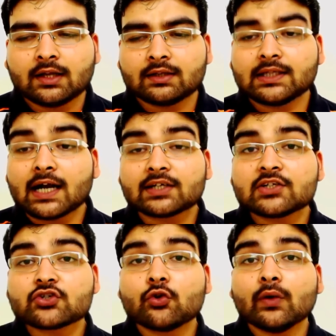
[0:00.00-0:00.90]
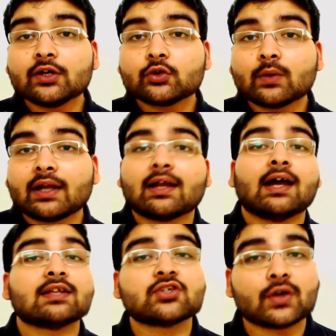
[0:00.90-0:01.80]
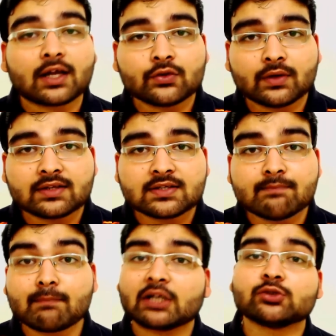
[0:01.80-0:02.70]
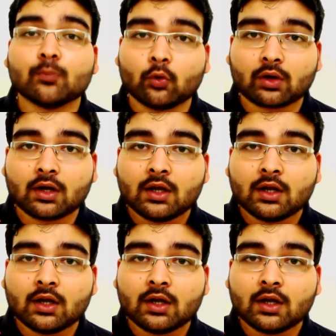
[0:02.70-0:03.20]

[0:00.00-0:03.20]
that is going to enhance your accuracy much more.